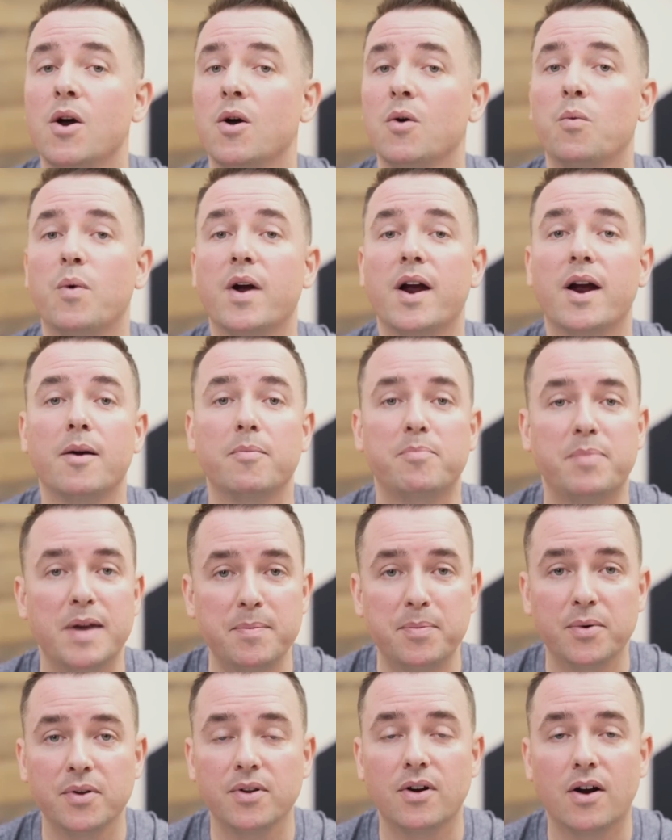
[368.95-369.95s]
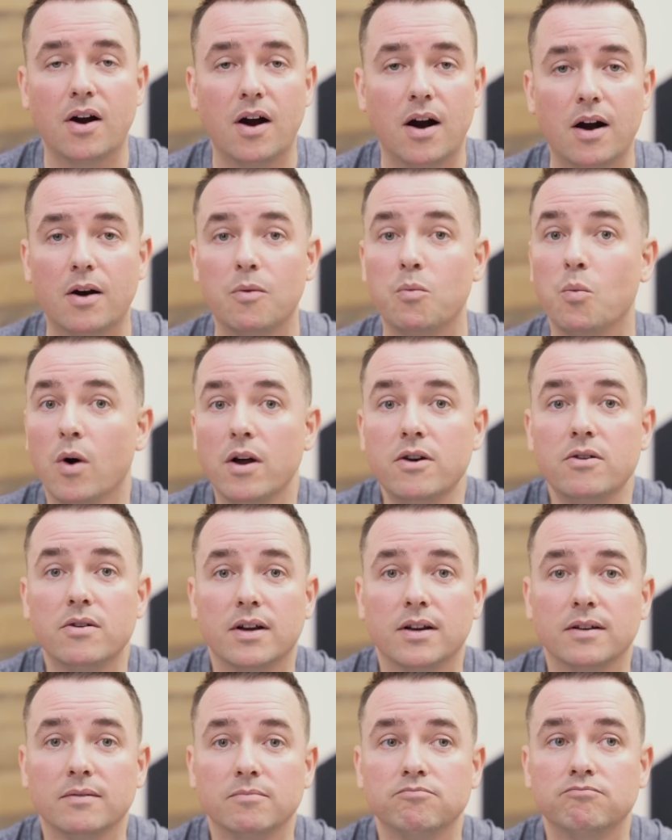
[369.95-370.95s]
where people are
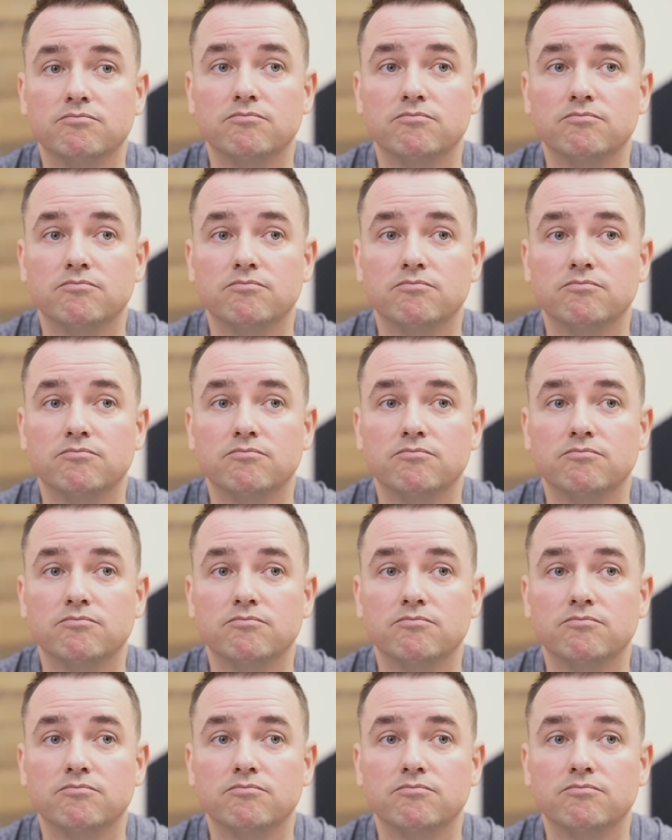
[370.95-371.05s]
wondering,